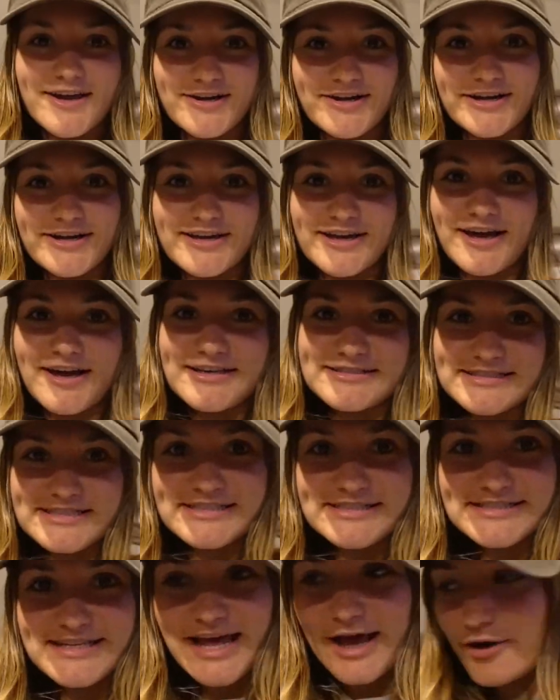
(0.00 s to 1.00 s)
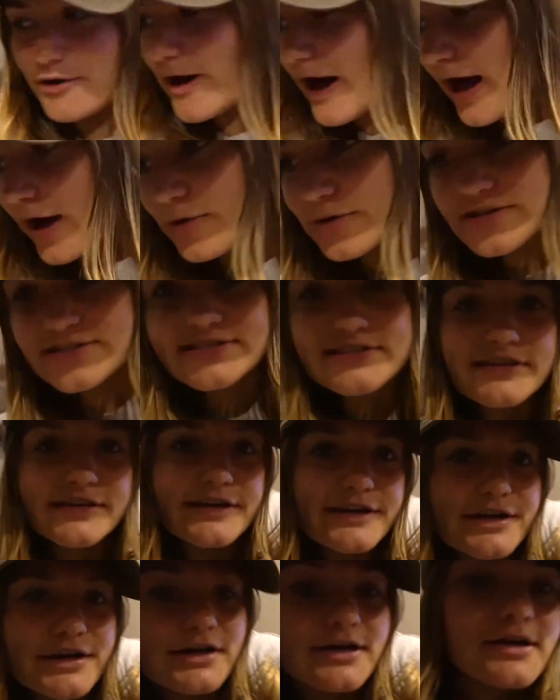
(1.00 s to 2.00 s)
Alright guys, it is now hours
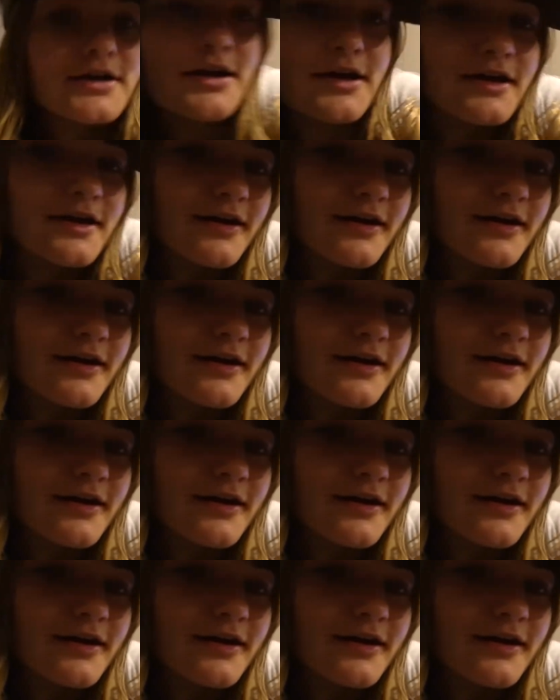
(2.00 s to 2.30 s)
later